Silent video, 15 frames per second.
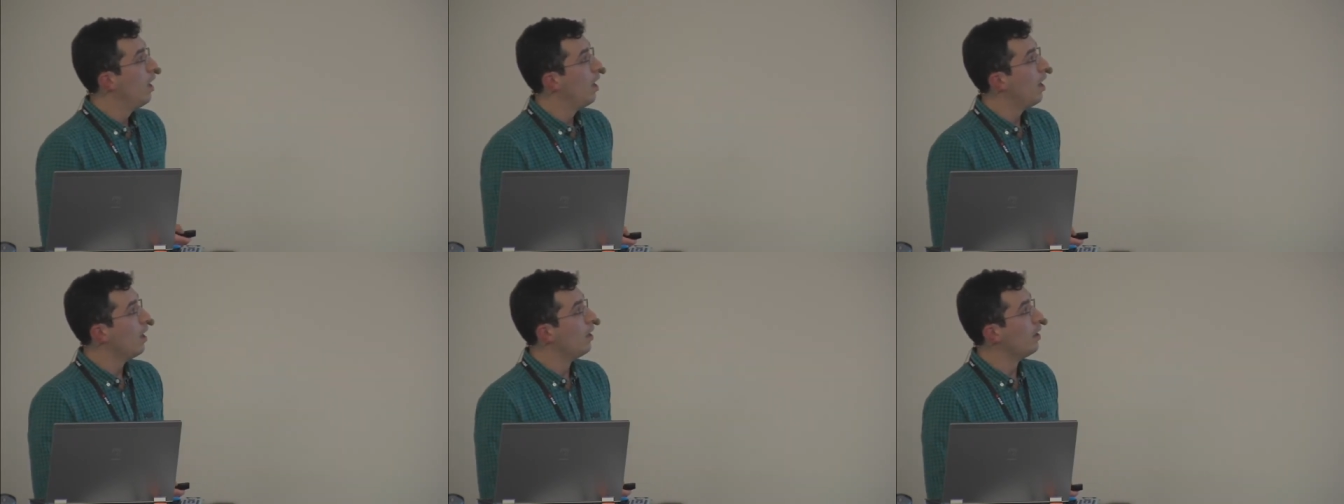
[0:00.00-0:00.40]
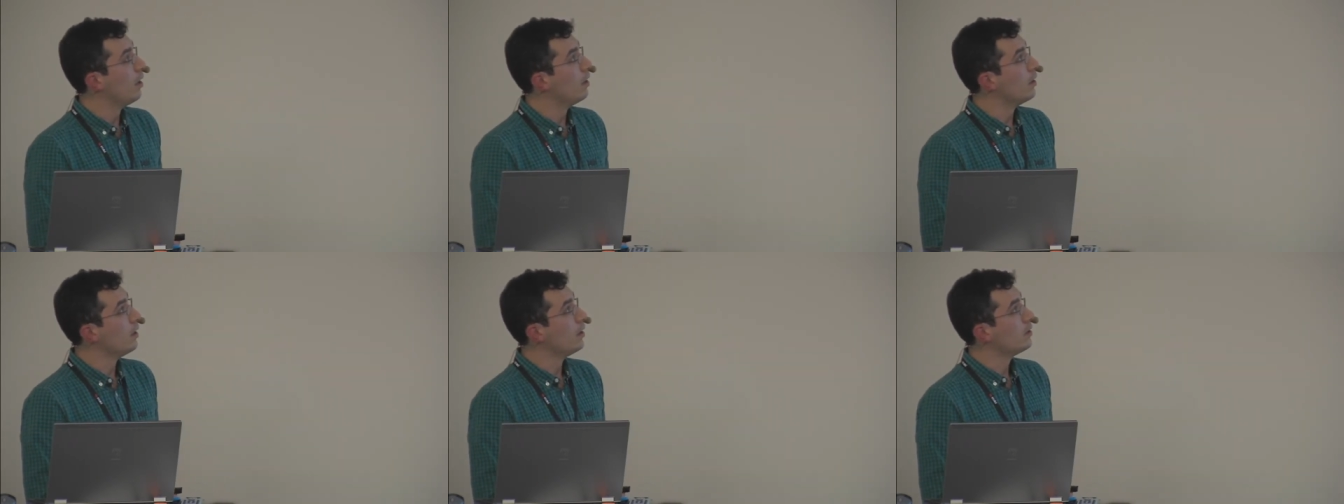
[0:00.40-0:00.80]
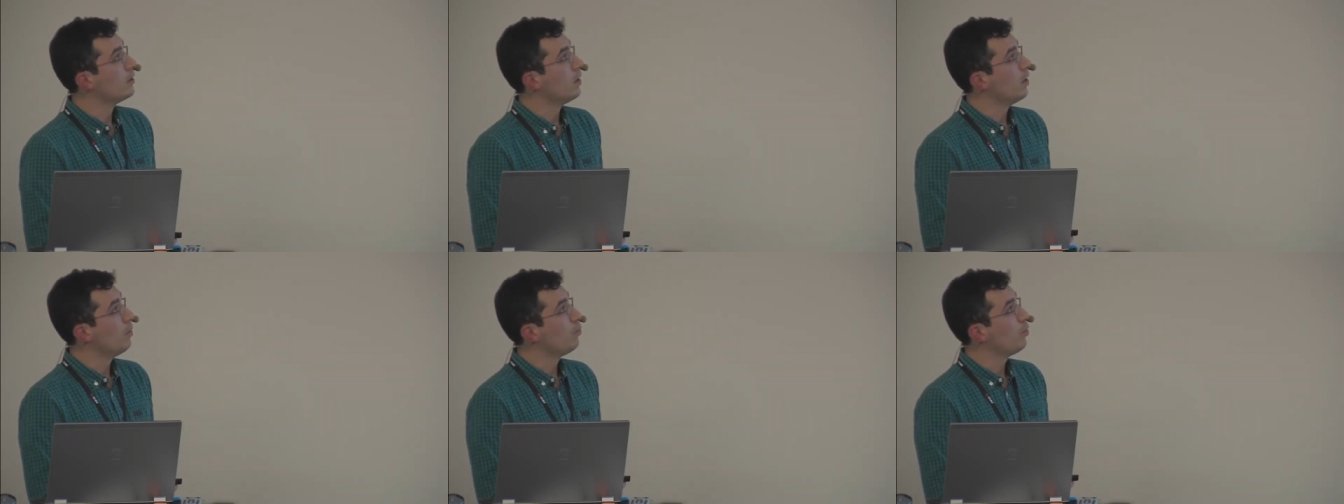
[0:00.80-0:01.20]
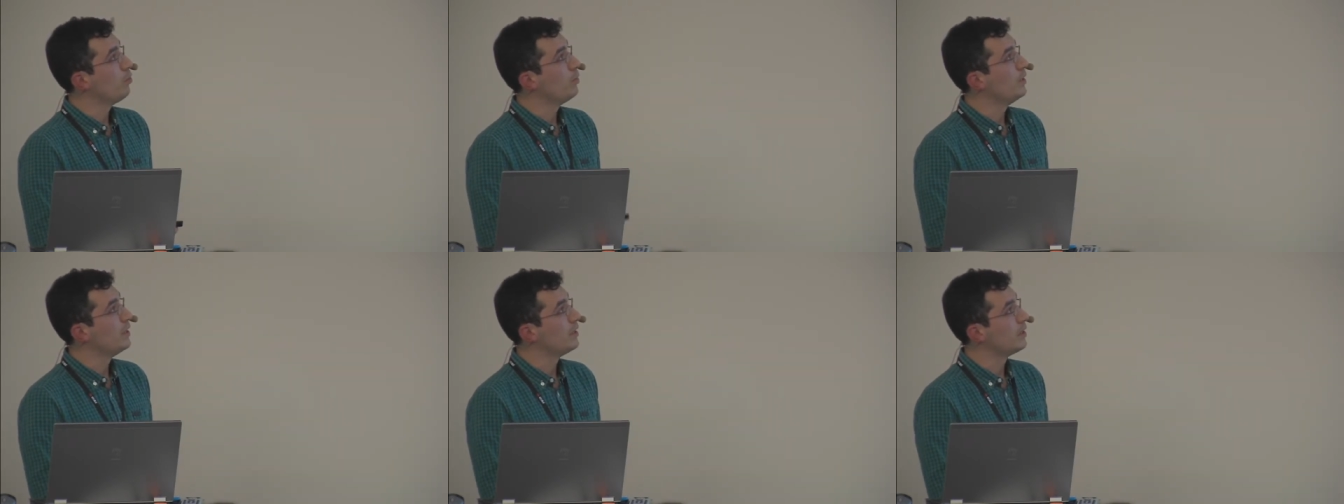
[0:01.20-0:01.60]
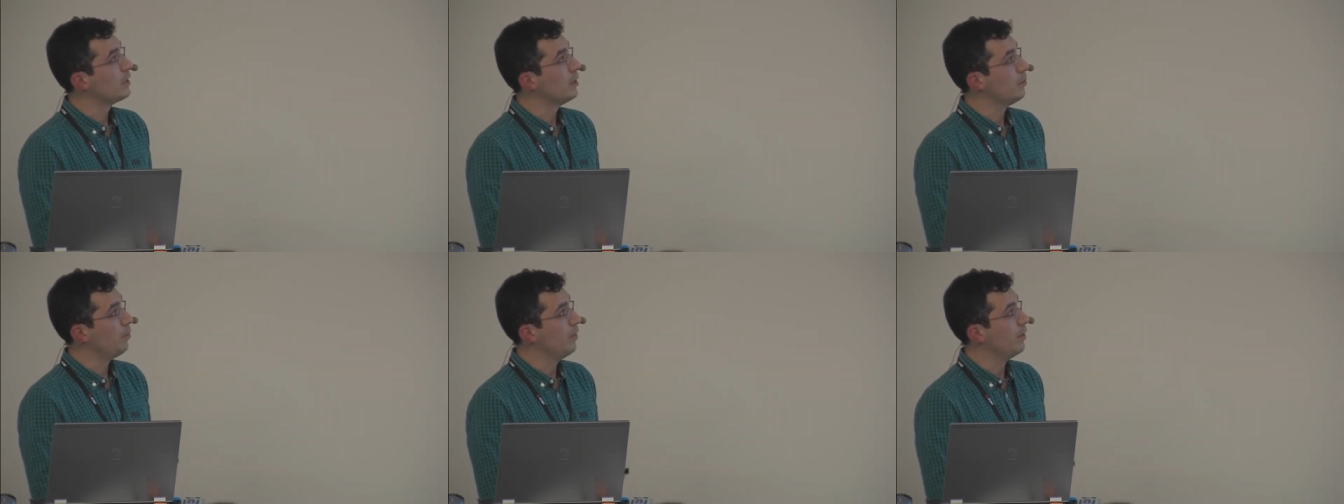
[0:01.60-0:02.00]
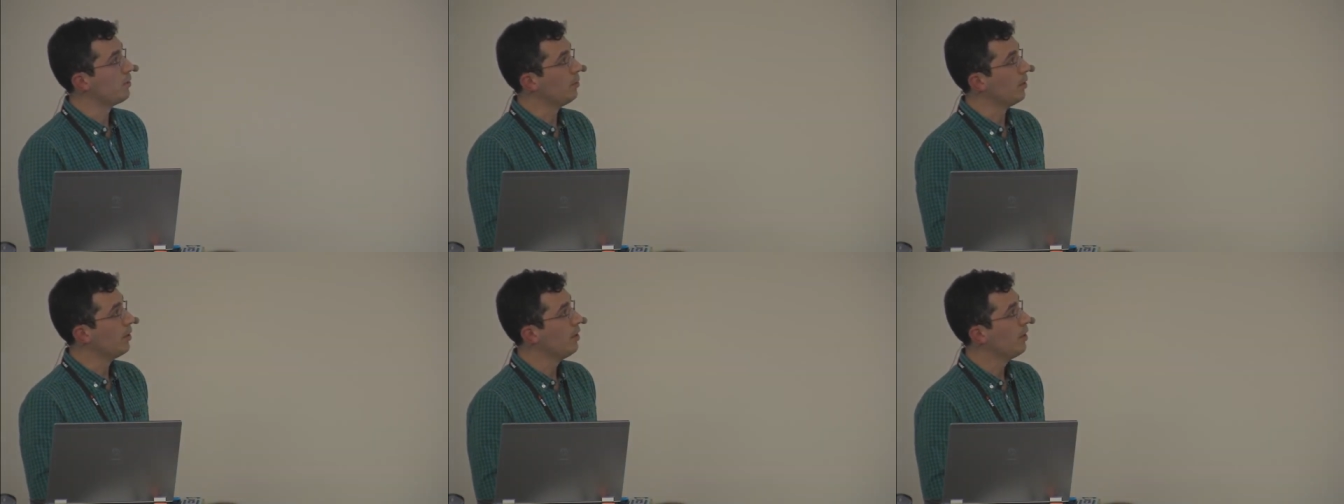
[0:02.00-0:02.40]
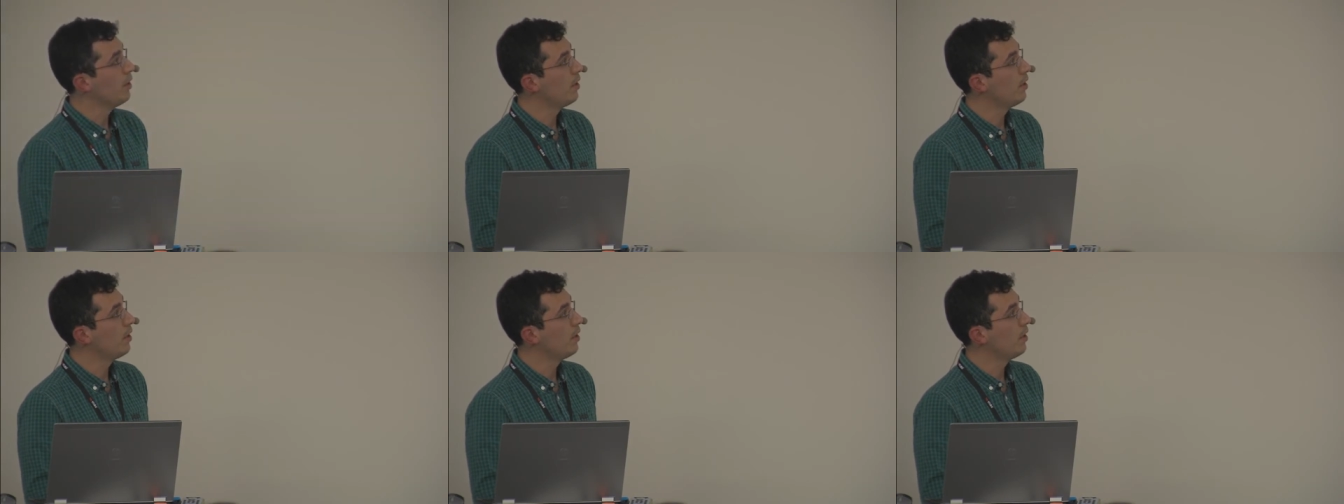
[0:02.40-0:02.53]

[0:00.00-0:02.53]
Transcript: Uh, so I'll probably skip this one.